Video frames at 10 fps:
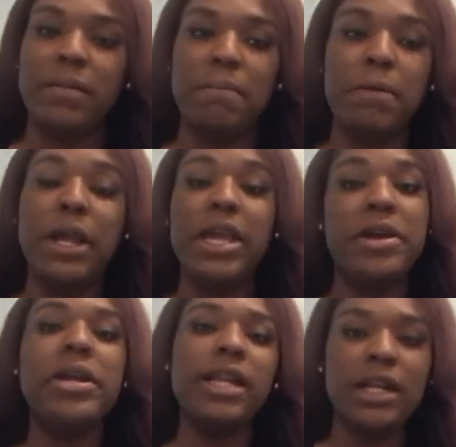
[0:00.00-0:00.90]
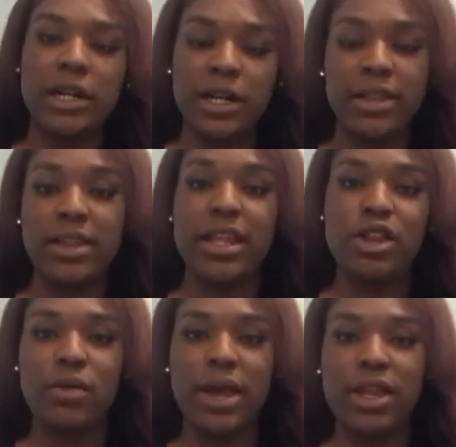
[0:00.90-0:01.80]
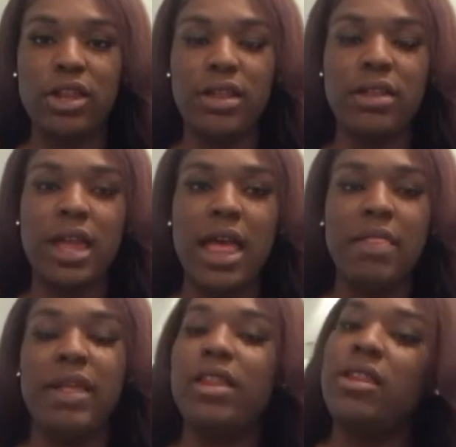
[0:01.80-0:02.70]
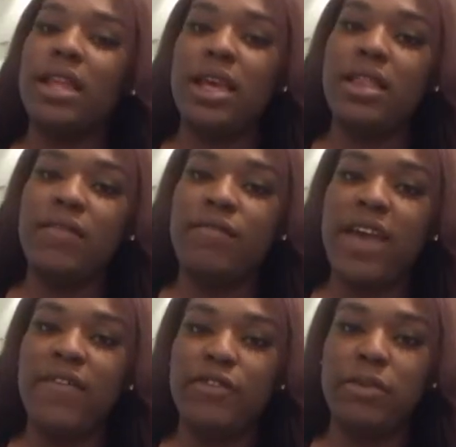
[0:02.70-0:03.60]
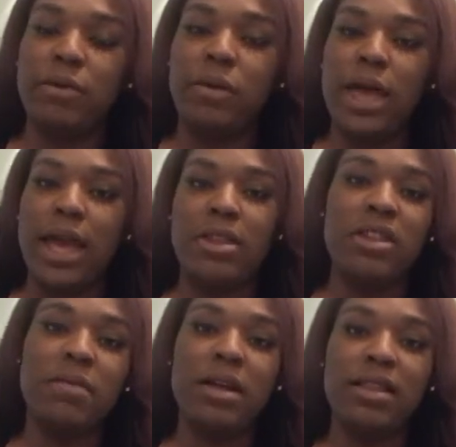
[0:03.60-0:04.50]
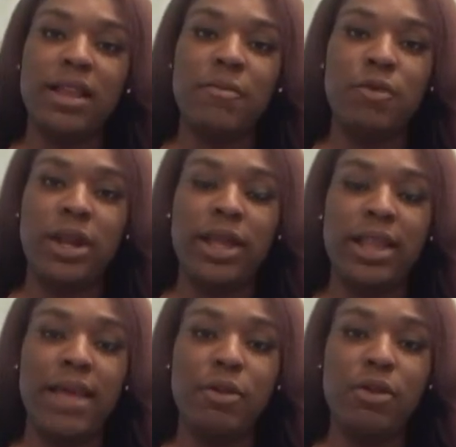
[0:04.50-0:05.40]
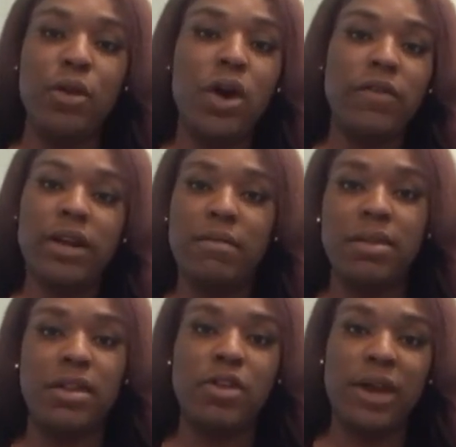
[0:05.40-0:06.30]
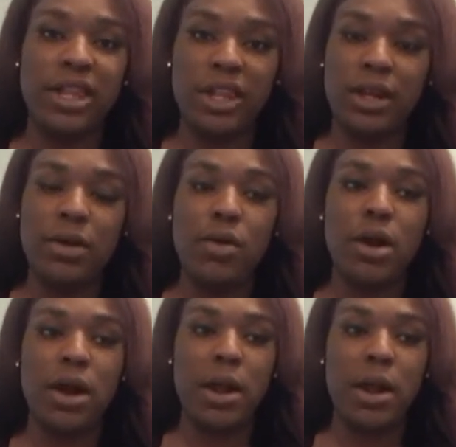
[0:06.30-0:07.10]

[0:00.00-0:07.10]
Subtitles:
peculiar situations that just isn't favorable. And just because someone is able to overcome a situation or